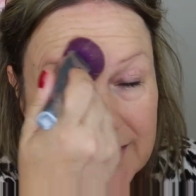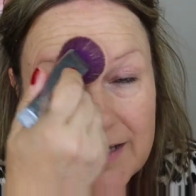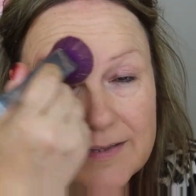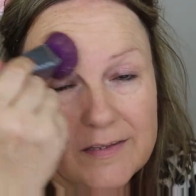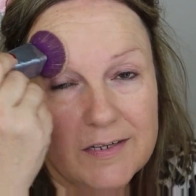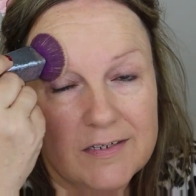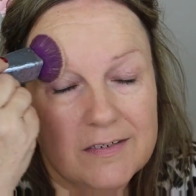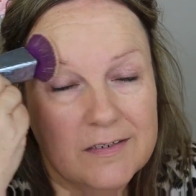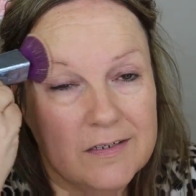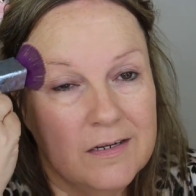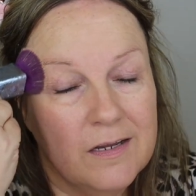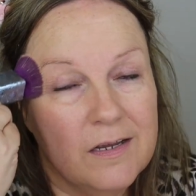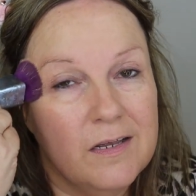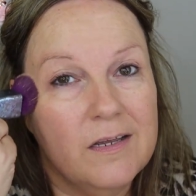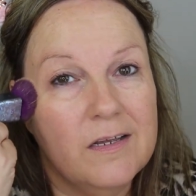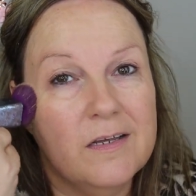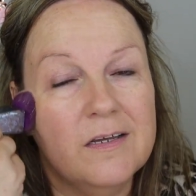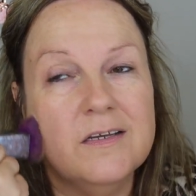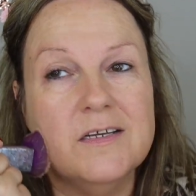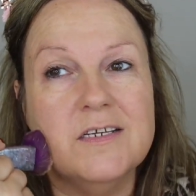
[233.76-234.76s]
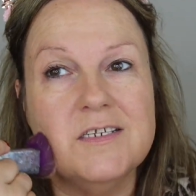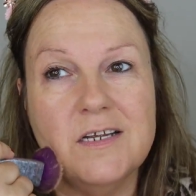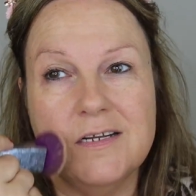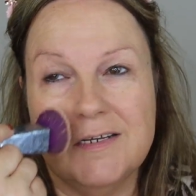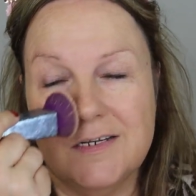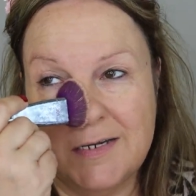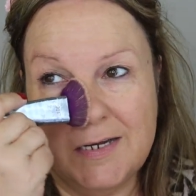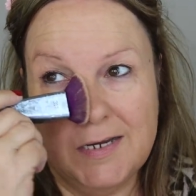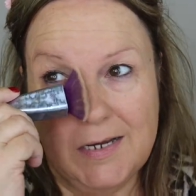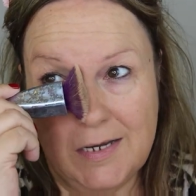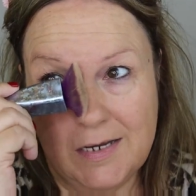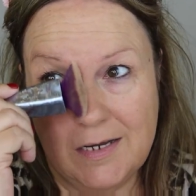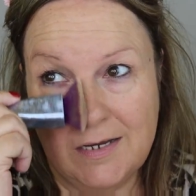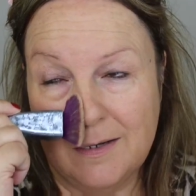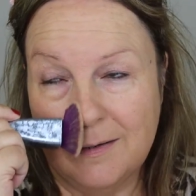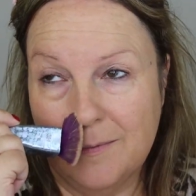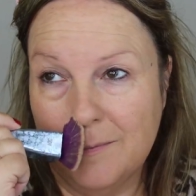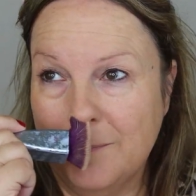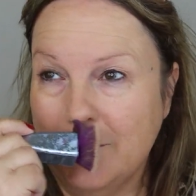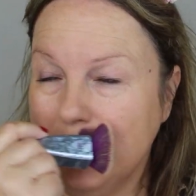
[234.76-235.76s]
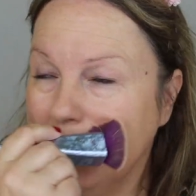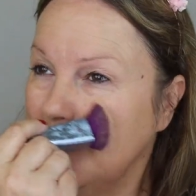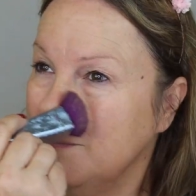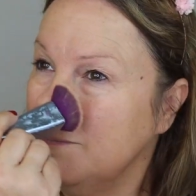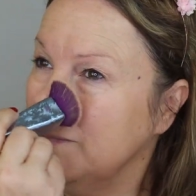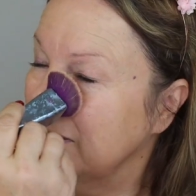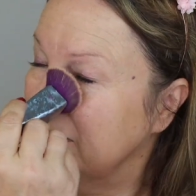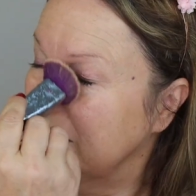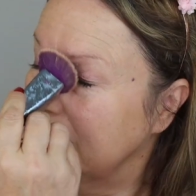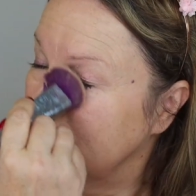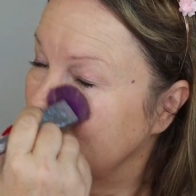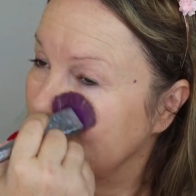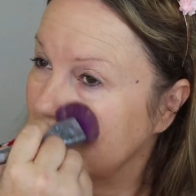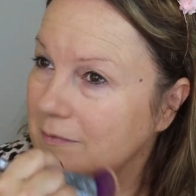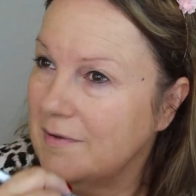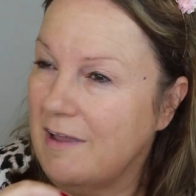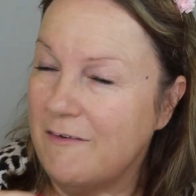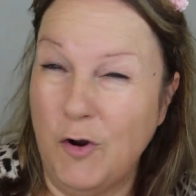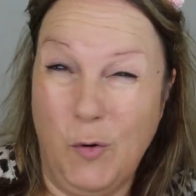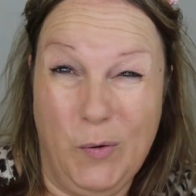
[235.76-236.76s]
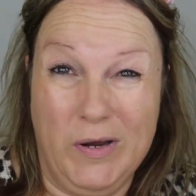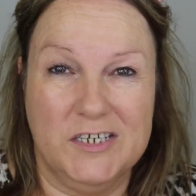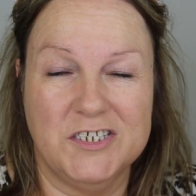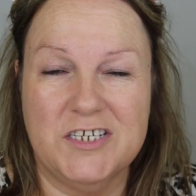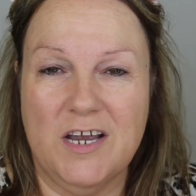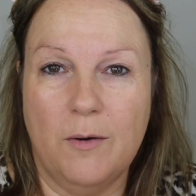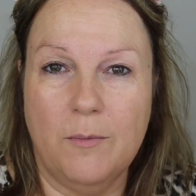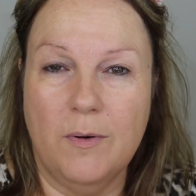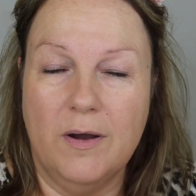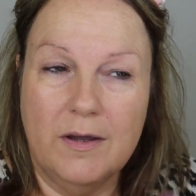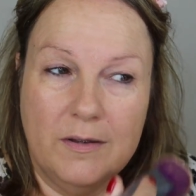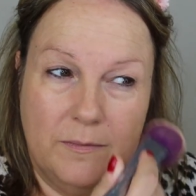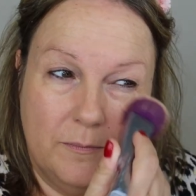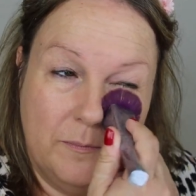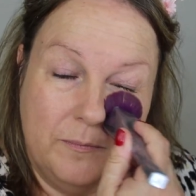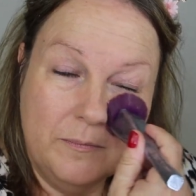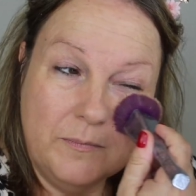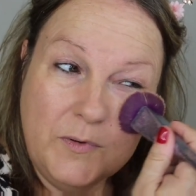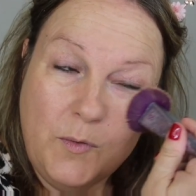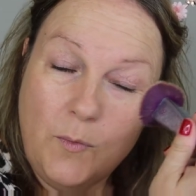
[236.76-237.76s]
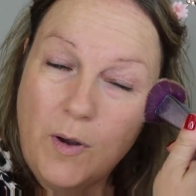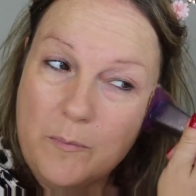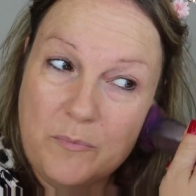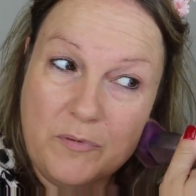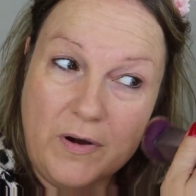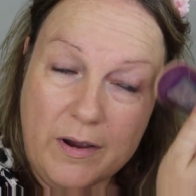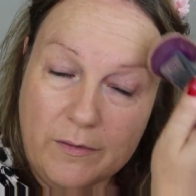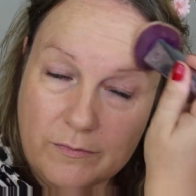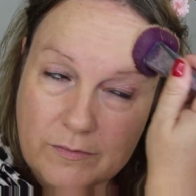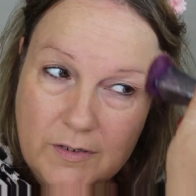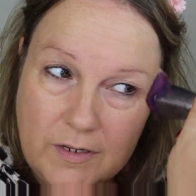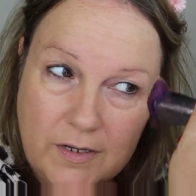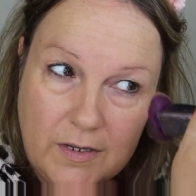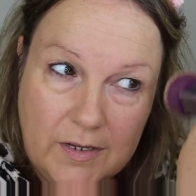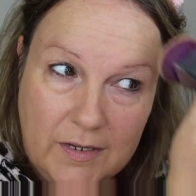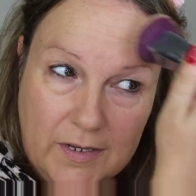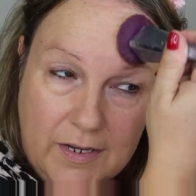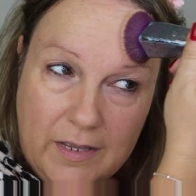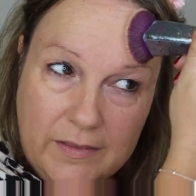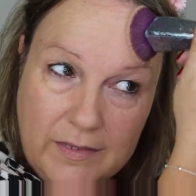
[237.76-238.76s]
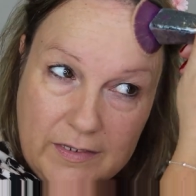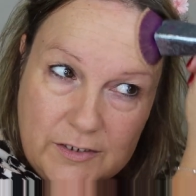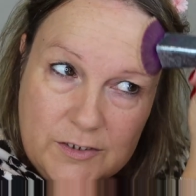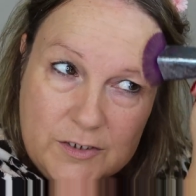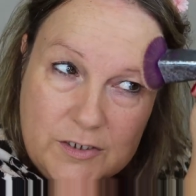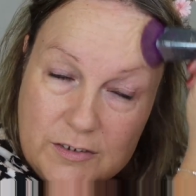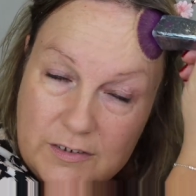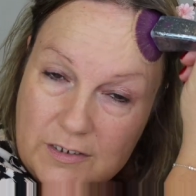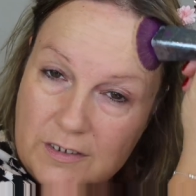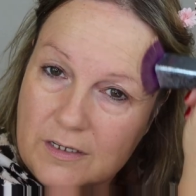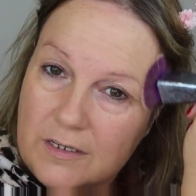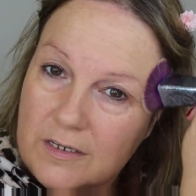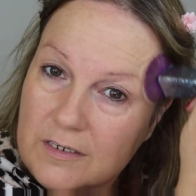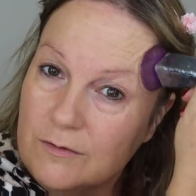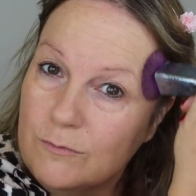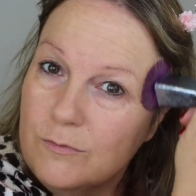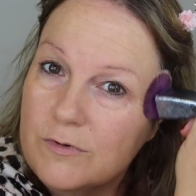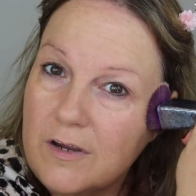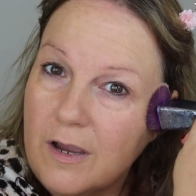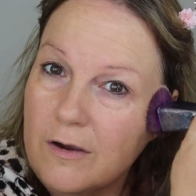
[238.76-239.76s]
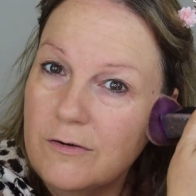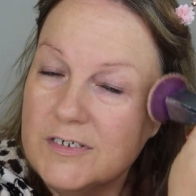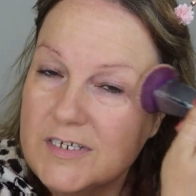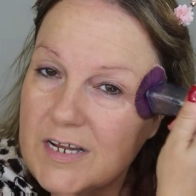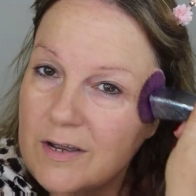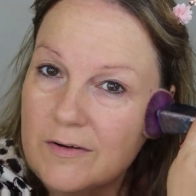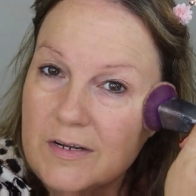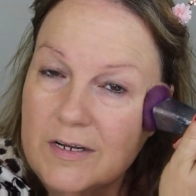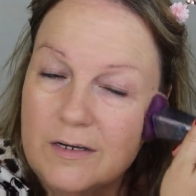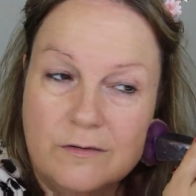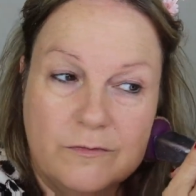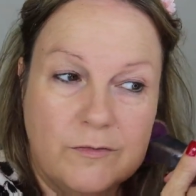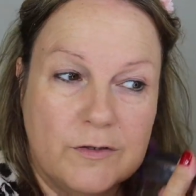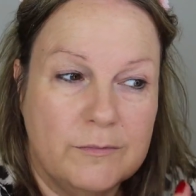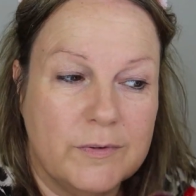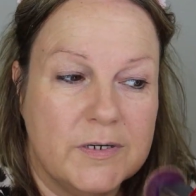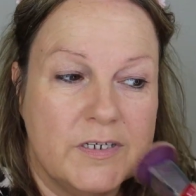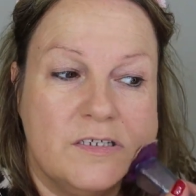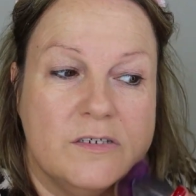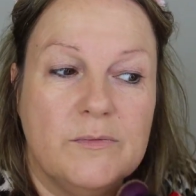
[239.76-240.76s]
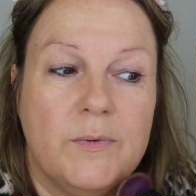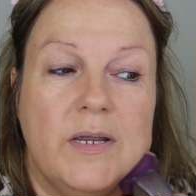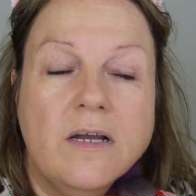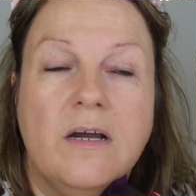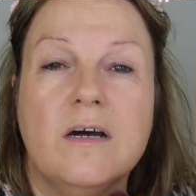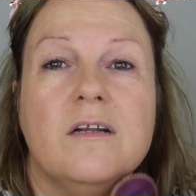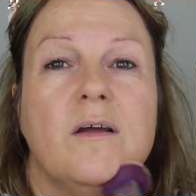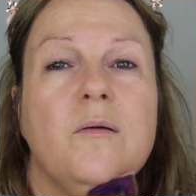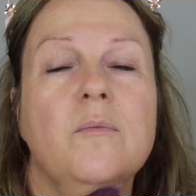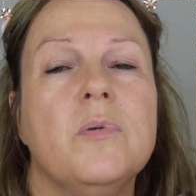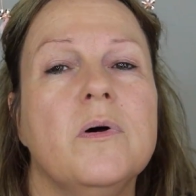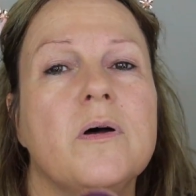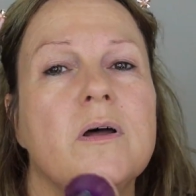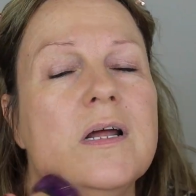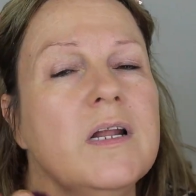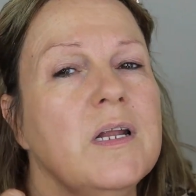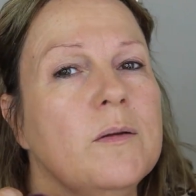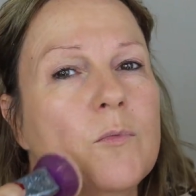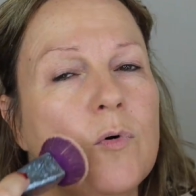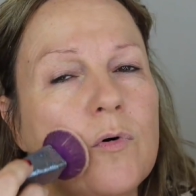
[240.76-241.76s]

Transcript: And then Sunday, you know, a quick shower, quite brown, and then, you know, it all goes downhill for the rest of the week. I don't put any